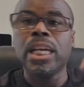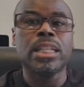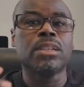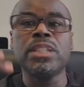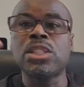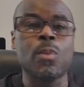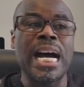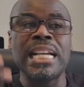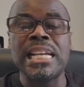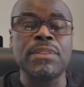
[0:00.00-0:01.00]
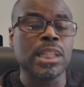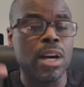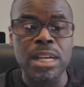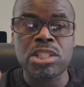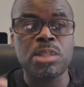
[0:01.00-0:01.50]
The reason why I never
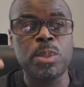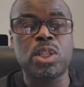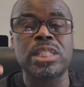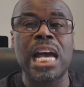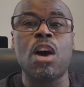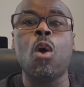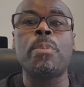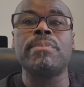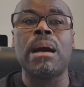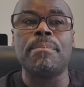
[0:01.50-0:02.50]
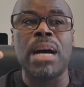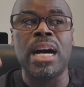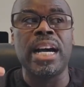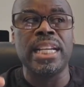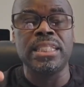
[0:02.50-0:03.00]
lost is because I opened my
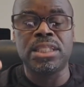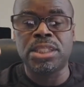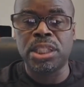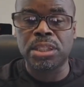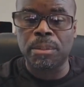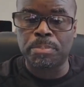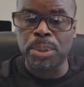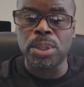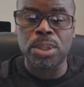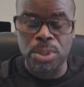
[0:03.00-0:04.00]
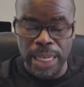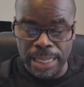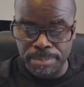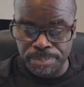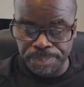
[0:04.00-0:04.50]
mind to the bullcrap.